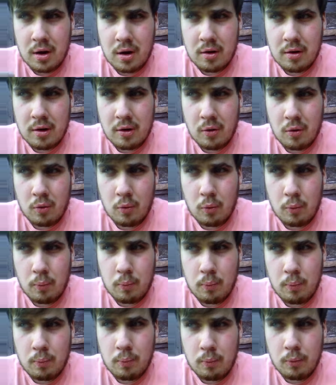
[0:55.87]
these little
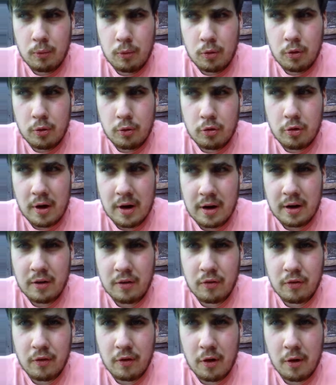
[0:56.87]

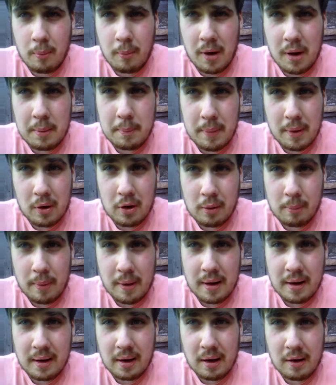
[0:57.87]
trainers for my builder
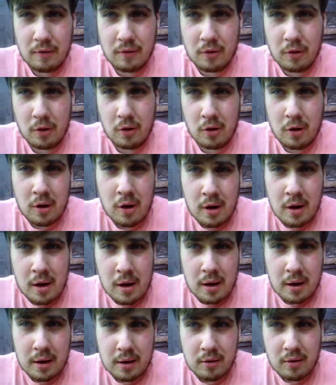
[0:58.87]
bed I've got
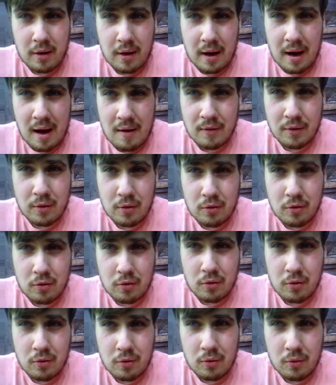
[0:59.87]
because I haven't
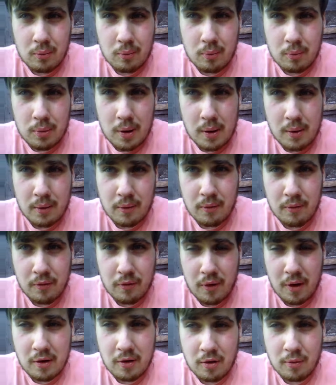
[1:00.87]
played it
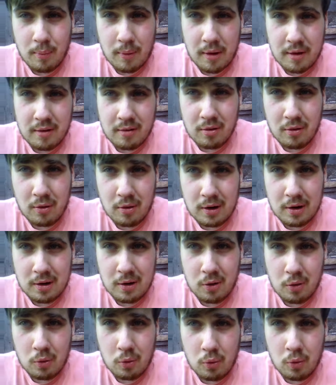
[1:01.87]
for ages, but I saw
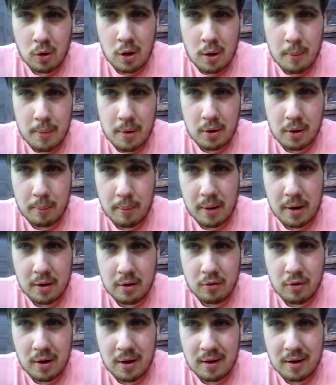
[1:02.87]
these little Build-A-Bear